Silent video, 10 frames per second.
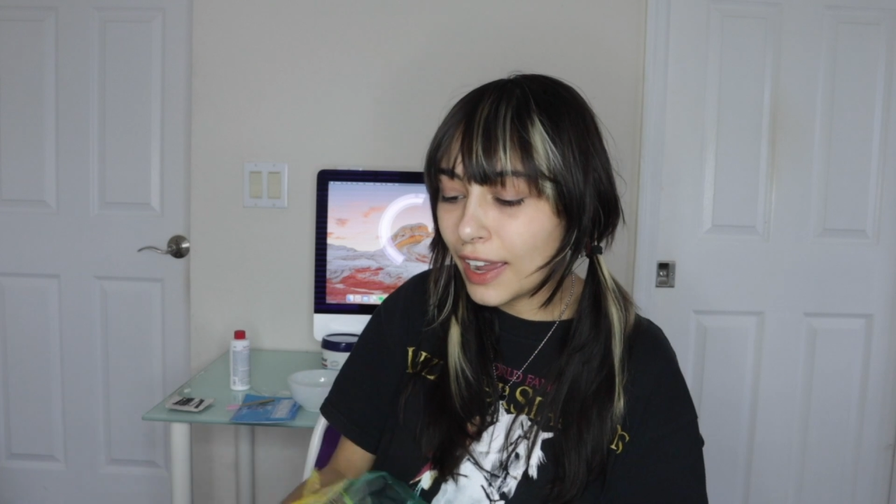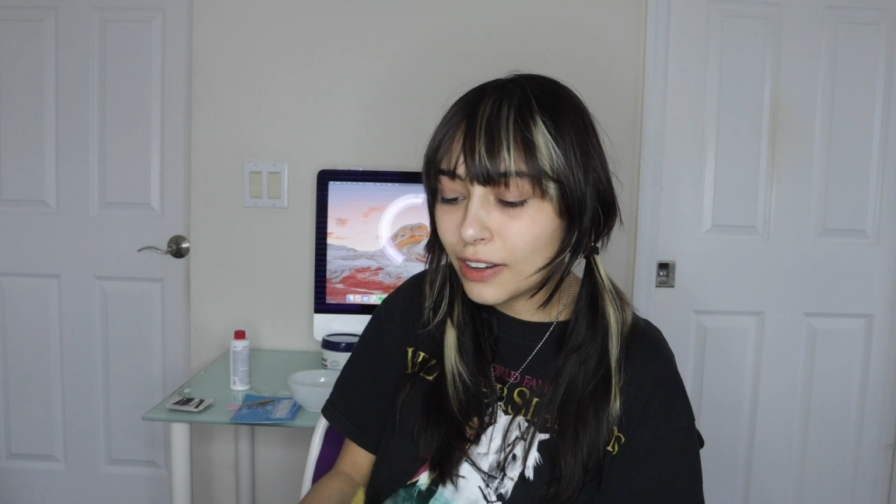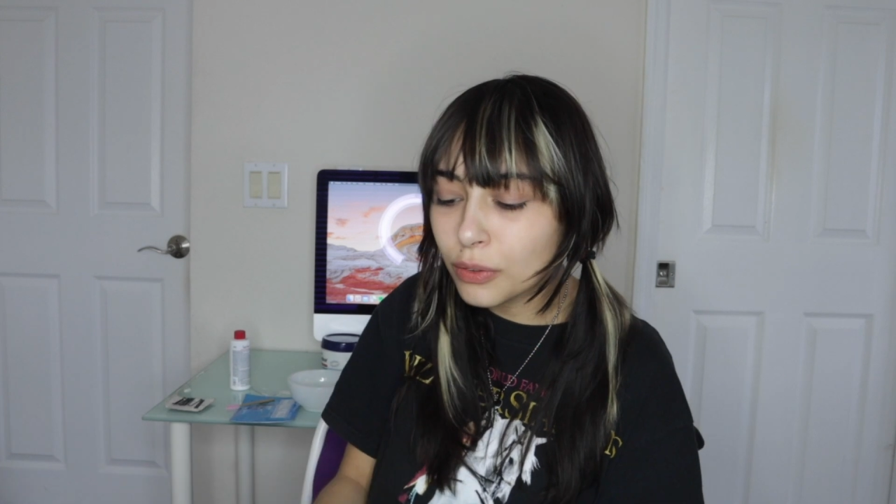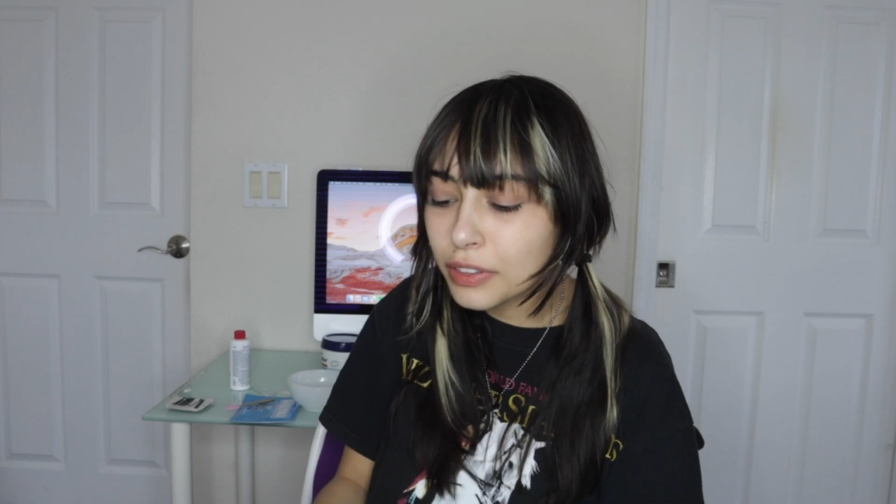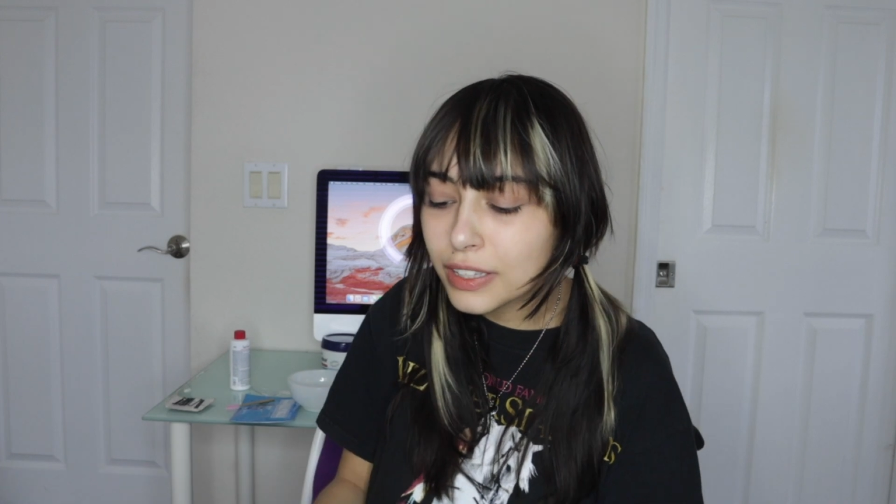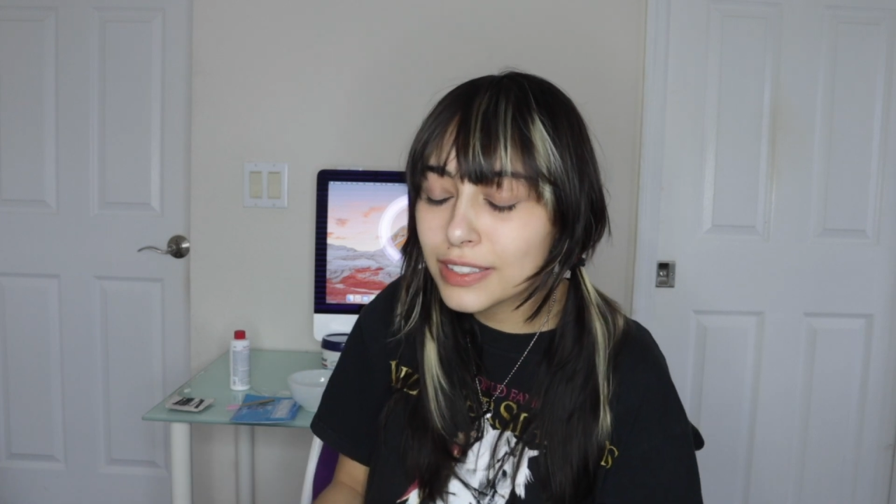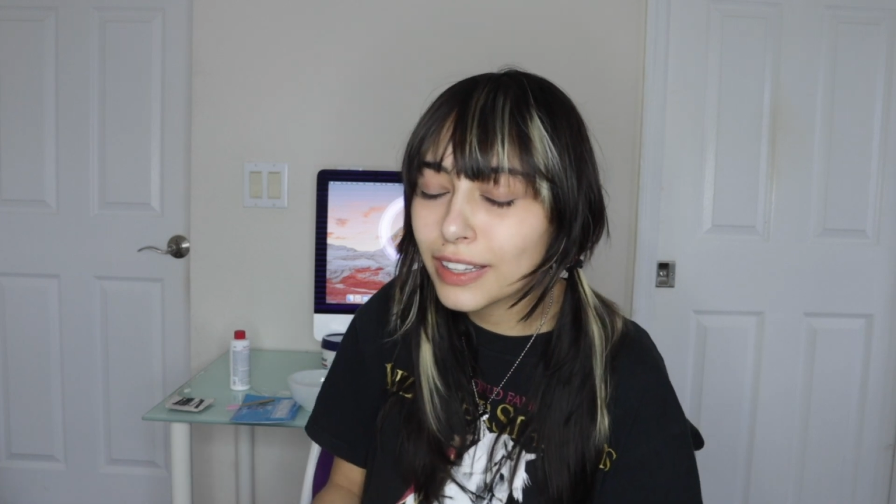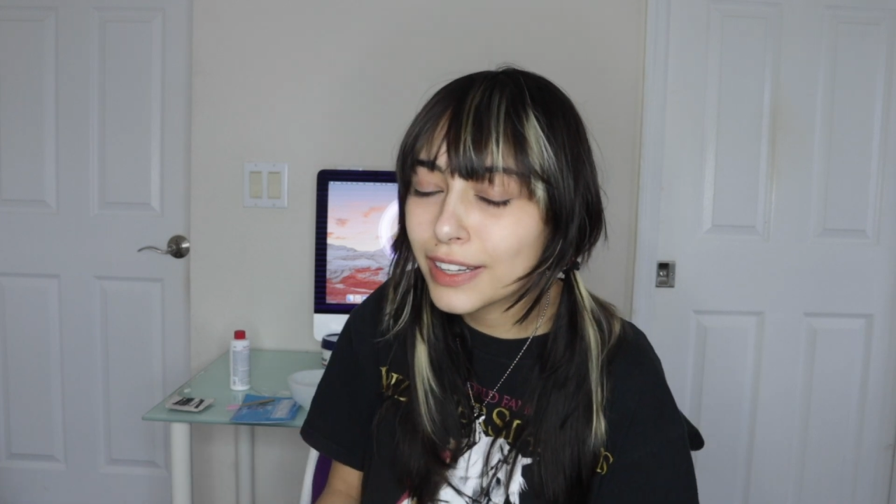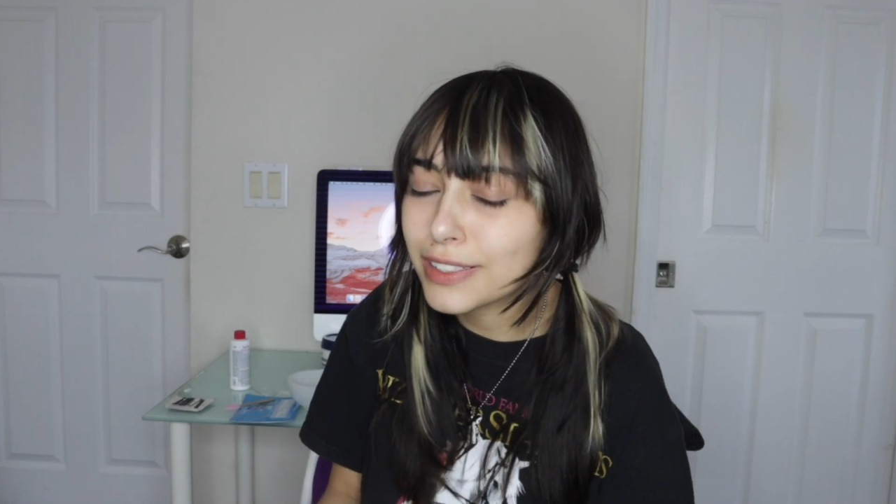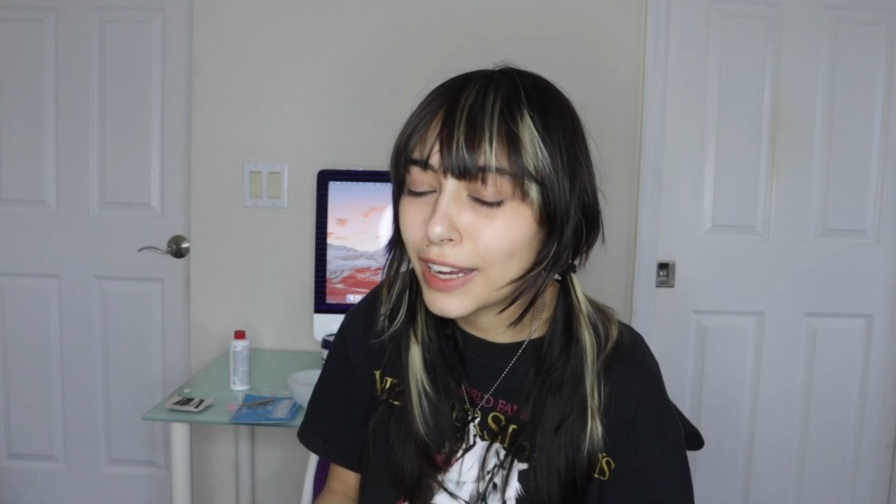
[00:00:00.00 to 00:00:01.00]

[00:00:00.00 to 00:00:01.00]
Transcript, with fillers: I don't think it's gonna like